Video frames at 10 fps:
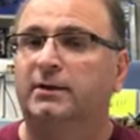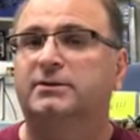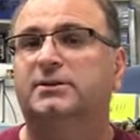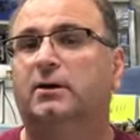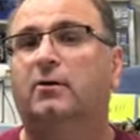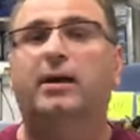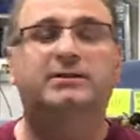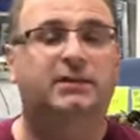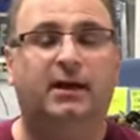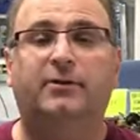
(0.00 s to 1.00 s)
So
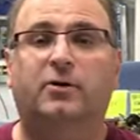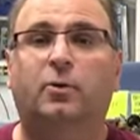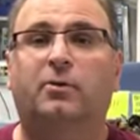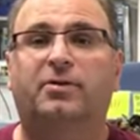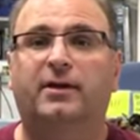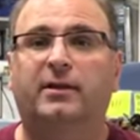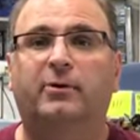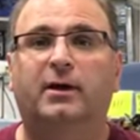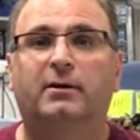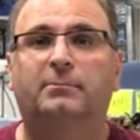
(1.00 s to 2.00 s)
that's another cool thing that
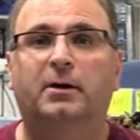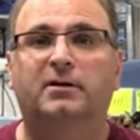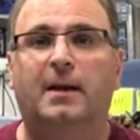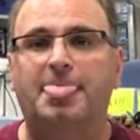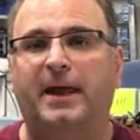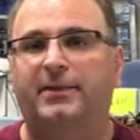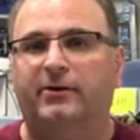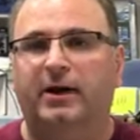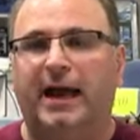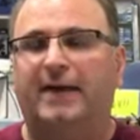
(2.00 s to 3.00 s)
we can build up. And
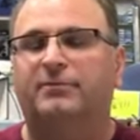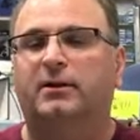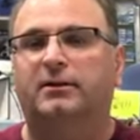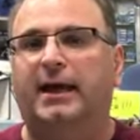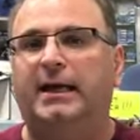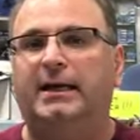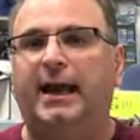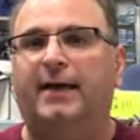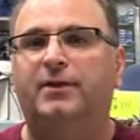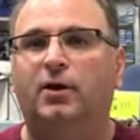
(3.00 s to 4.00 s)
they're going to have the late
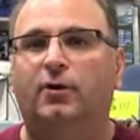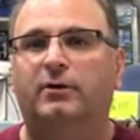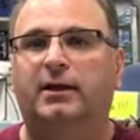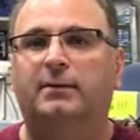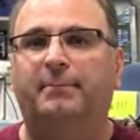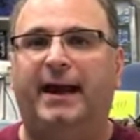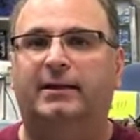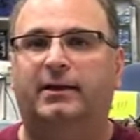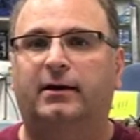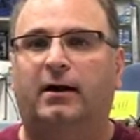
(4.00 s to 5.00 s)
and the early
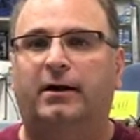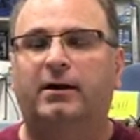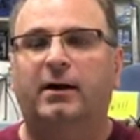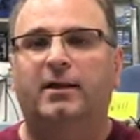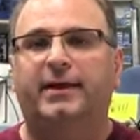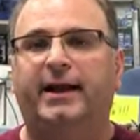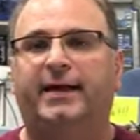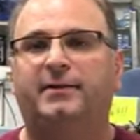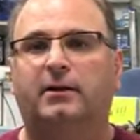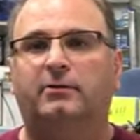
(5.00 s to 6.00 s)
mantlet on it that
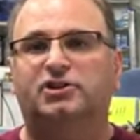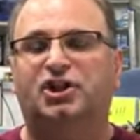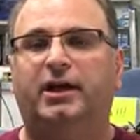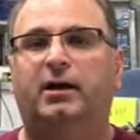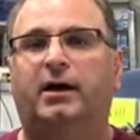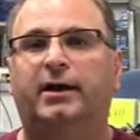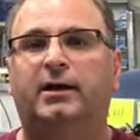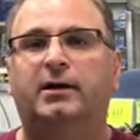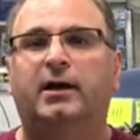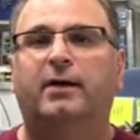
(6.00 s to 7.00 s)
had the little chin on it.